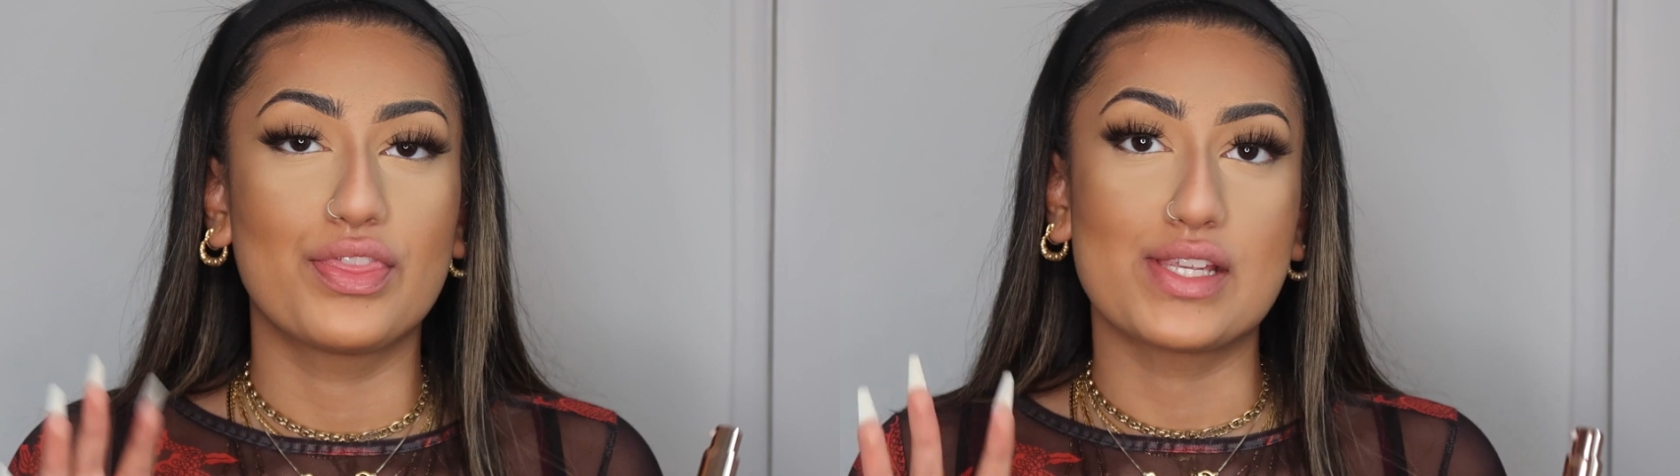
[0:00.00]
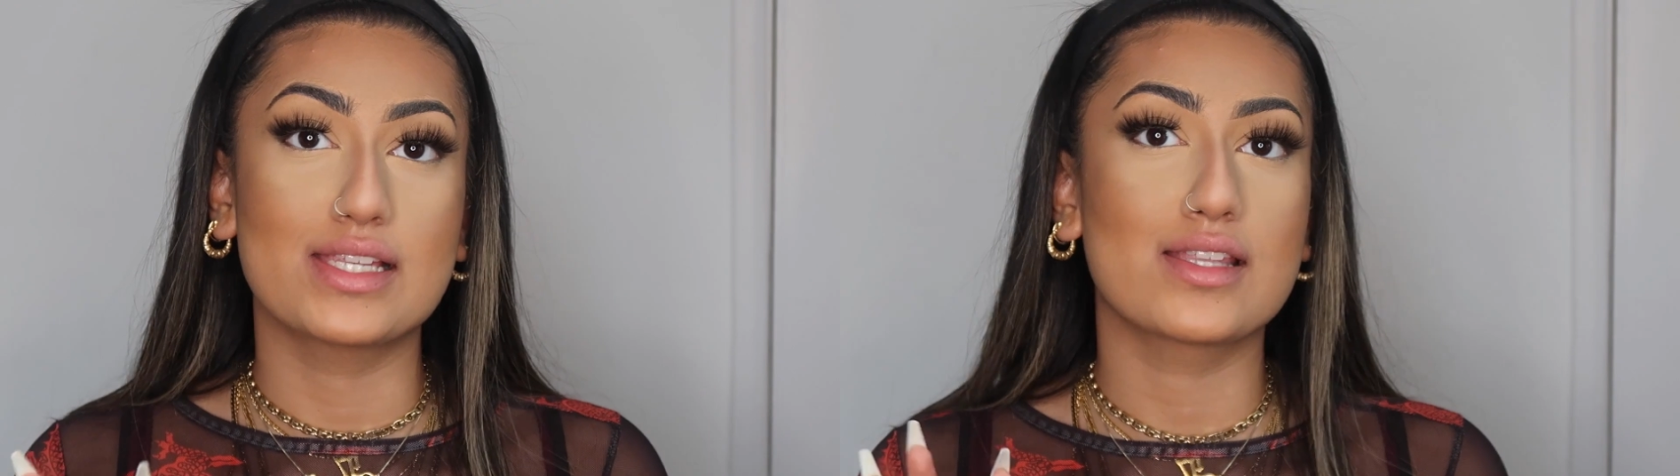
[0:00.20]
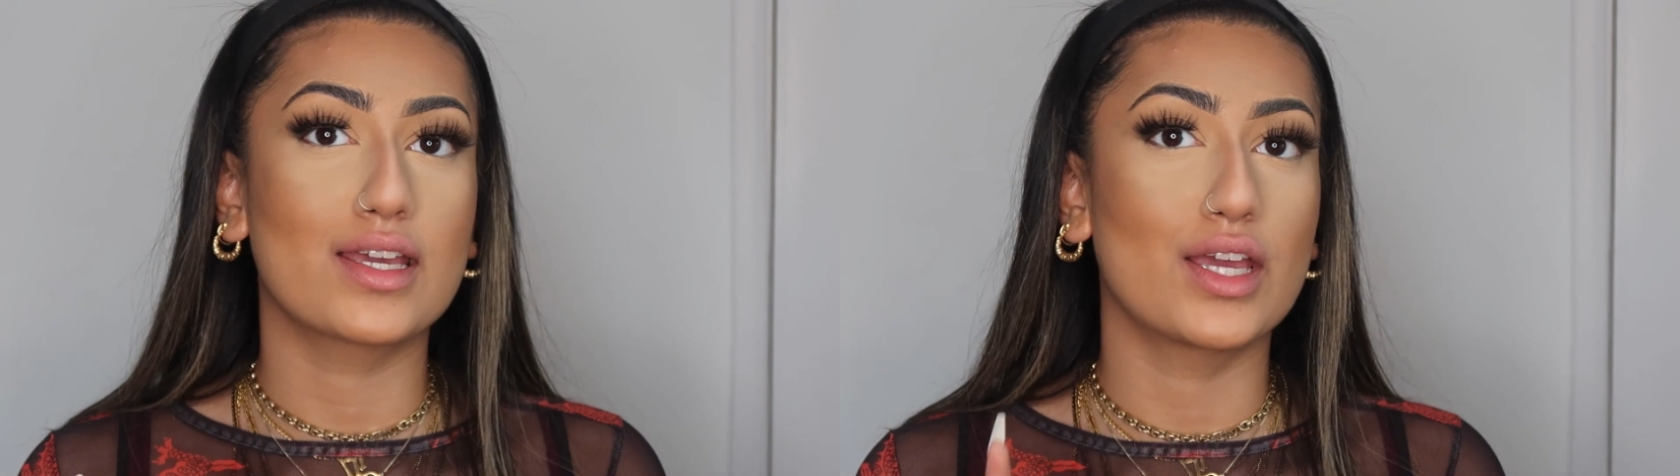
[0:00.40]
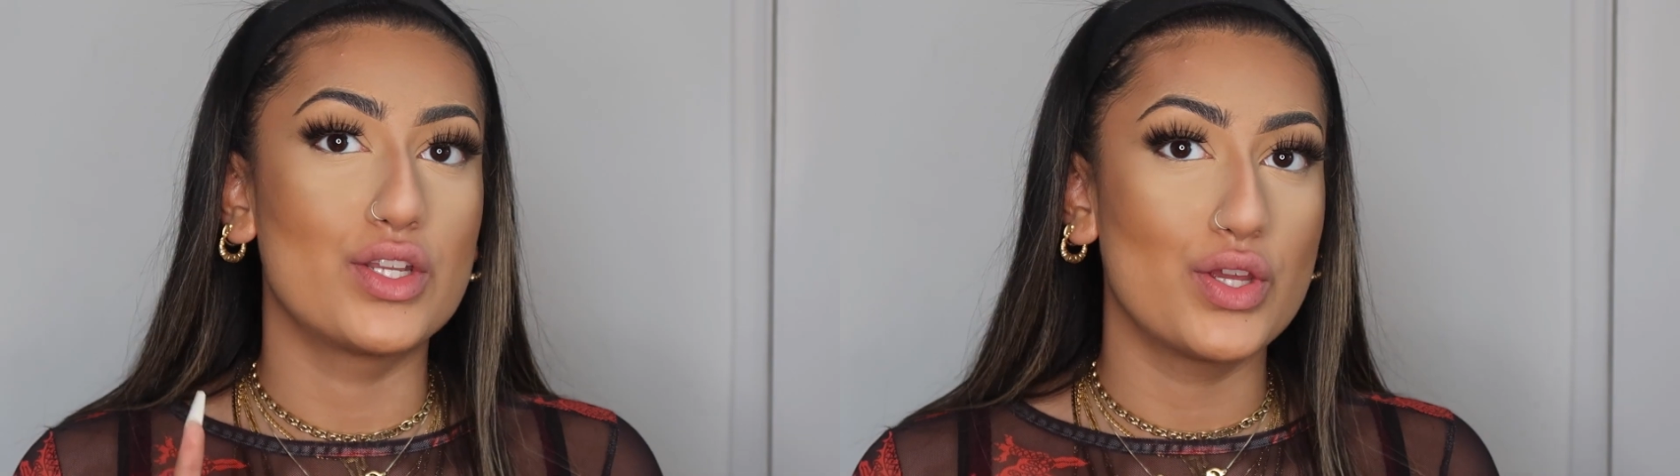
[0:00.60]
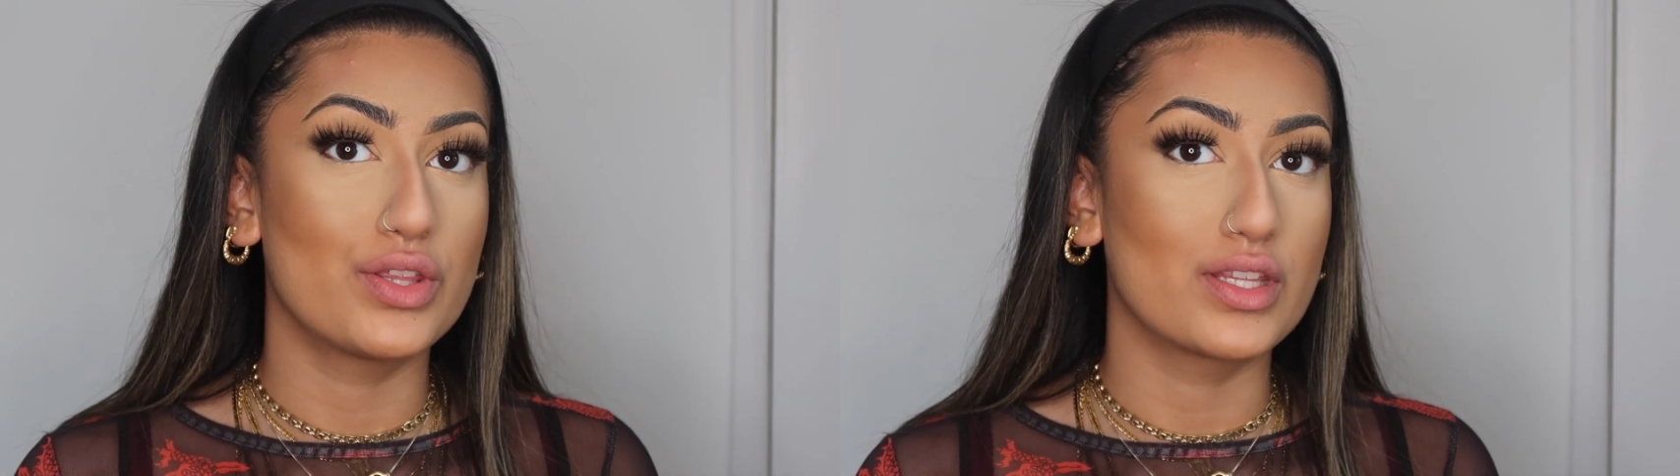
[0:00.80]
This is like a
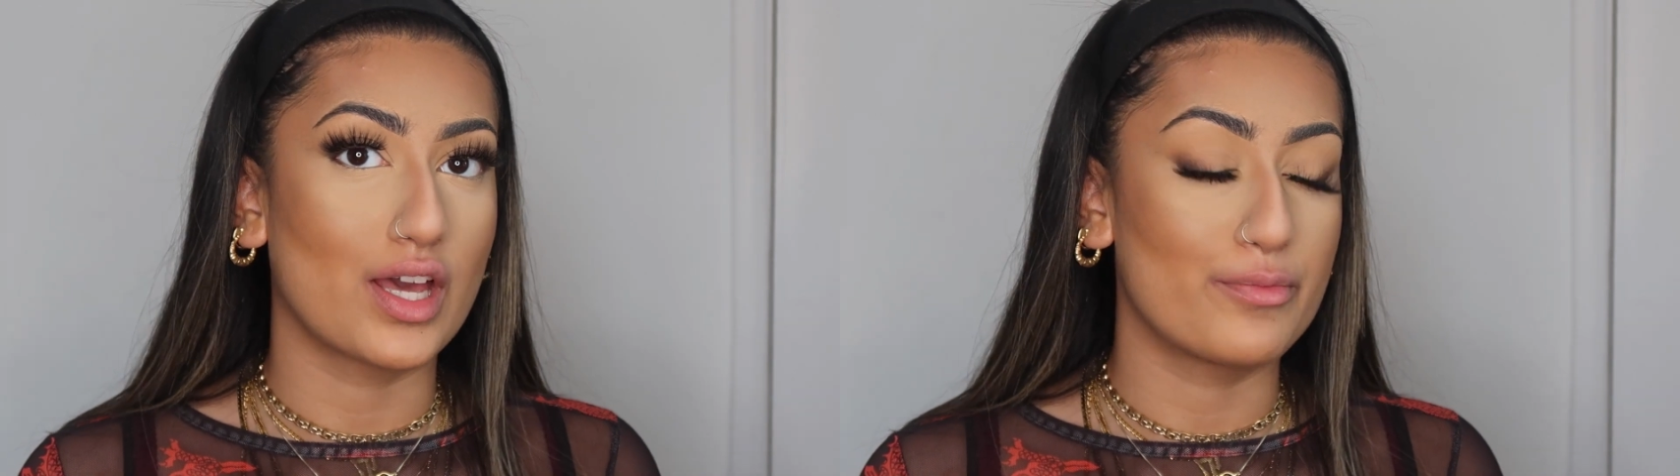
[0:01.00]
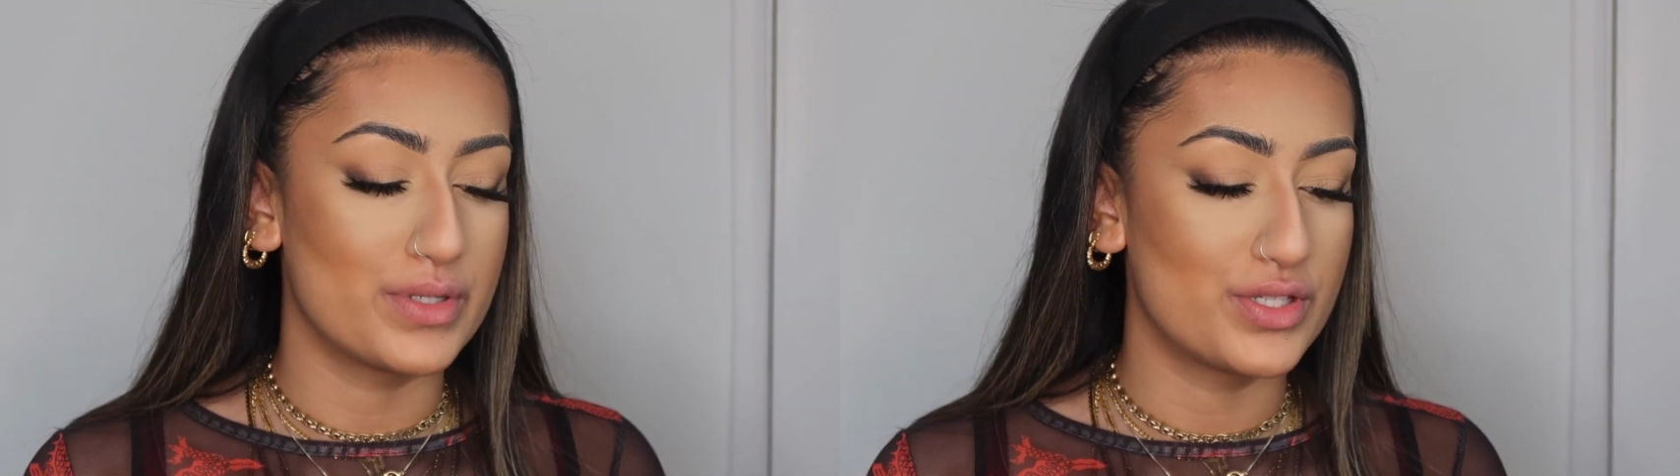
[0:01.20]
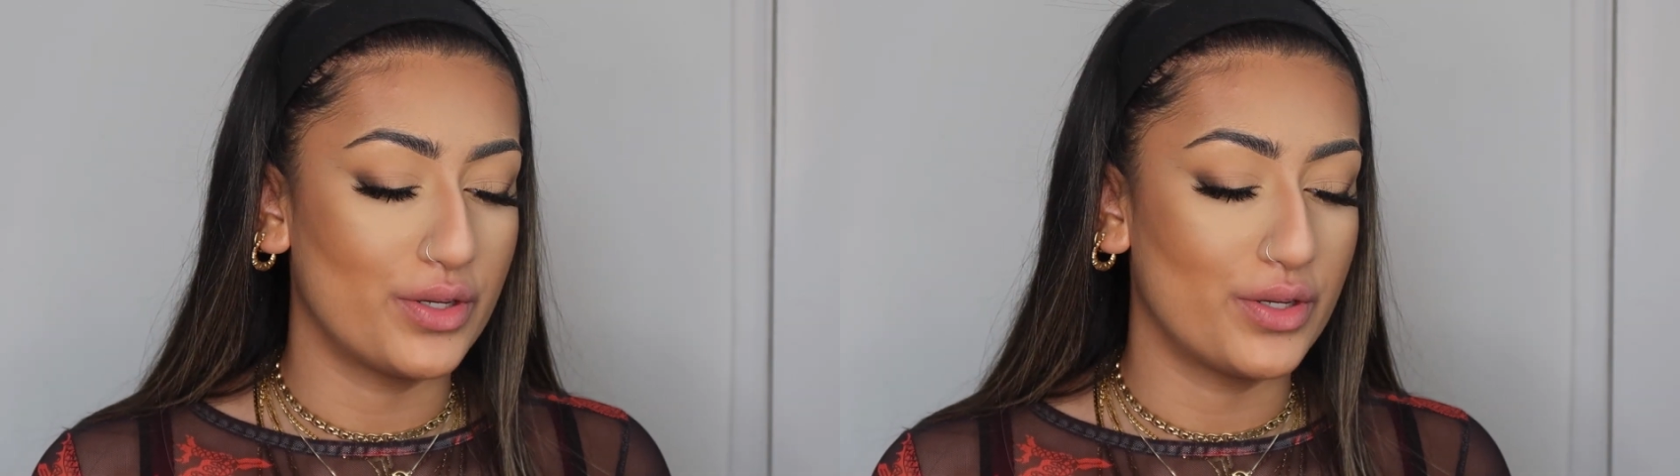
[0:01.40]
new thing that I've been